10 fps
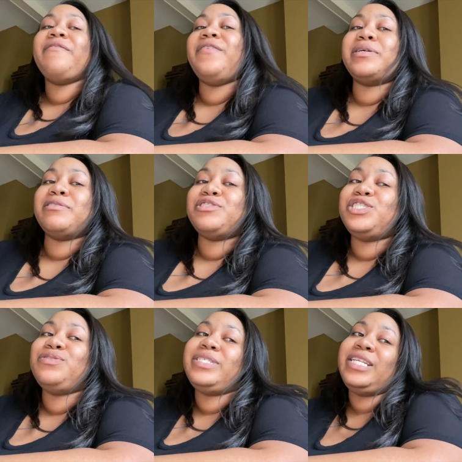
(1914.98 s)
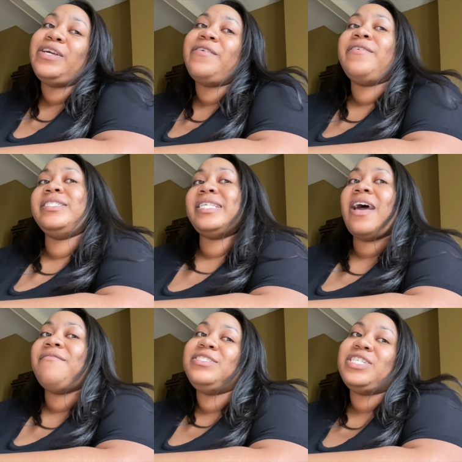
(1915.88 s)
photo shoot in her
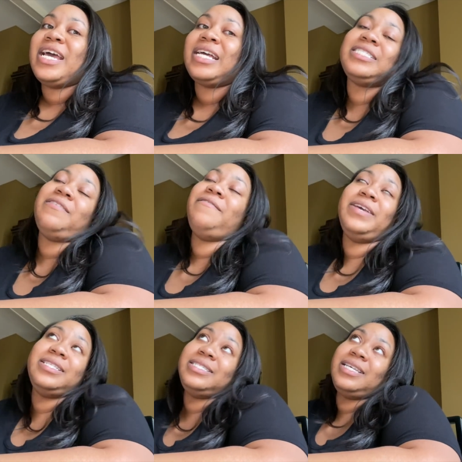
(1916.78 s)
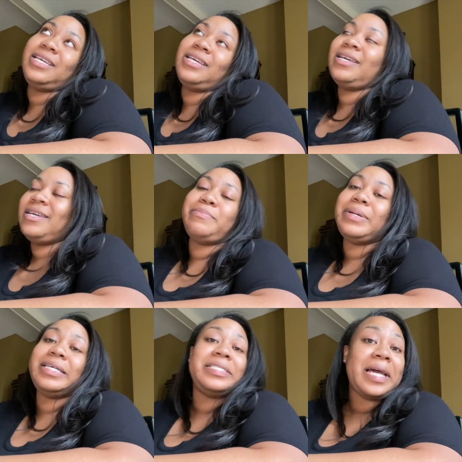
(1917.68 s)
Savage X Fenty,
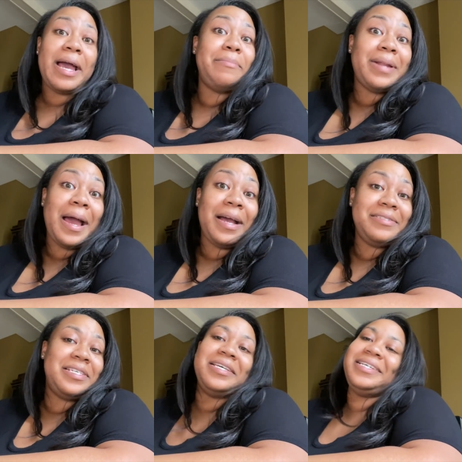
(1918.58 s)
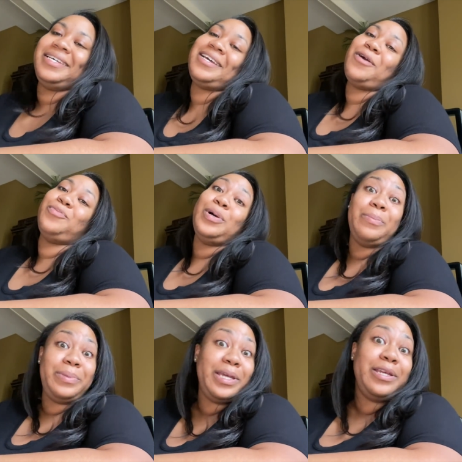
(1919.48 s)
but I'm not and I
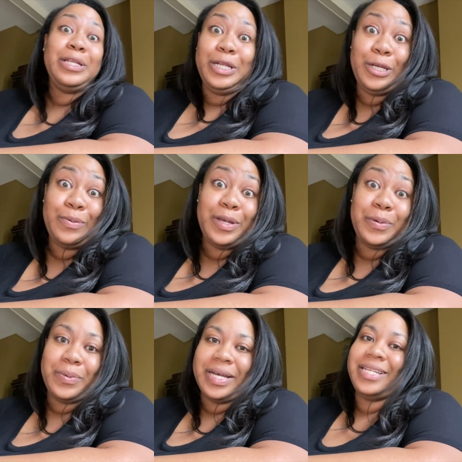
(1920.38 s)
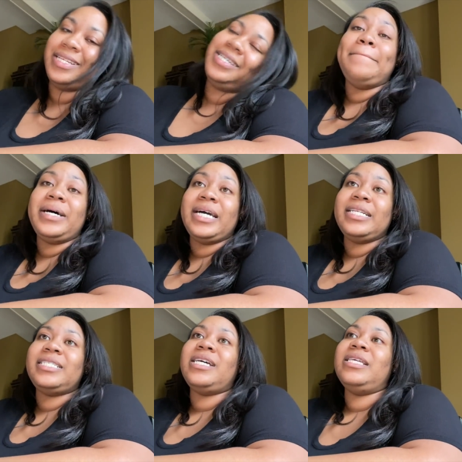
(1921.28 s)
won't be doing one.
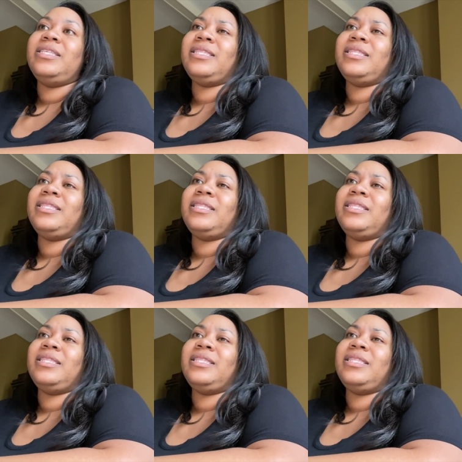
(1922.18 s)
But the